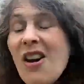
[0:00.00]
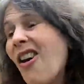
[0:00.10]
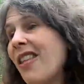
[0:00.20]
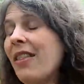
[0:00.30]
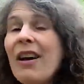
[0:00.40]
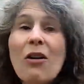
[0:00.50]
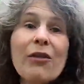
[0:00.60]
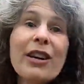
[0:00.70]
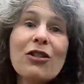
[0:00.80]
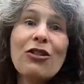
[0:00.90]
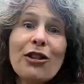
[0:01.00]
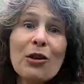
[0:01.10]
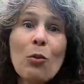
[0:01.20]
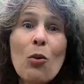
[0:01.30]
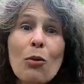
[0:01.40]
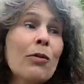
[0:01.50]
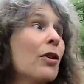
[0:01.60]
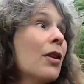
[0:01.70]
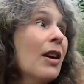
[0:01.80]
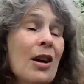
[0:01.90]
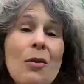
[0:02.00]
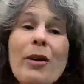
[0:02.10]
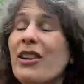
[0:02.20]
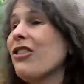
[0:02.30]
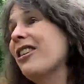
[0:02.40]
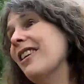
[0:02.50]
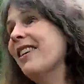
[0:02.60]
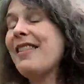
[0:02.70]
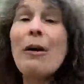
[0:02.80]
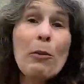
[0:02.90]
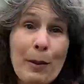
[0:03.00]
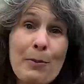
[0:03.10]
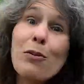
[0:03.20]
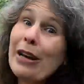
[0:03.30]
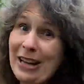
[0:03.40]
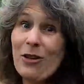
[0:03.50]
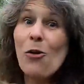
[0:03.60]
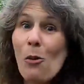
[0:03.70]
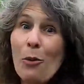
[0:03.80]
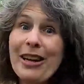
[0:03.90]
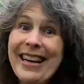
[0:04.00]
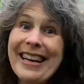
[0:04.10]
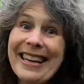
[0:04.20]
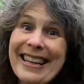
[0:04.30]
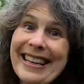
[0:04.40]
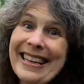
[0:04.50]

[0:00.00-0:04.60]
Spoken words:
Either that or reintroduce the wolves, which that would be pretty cool, wouldn't it?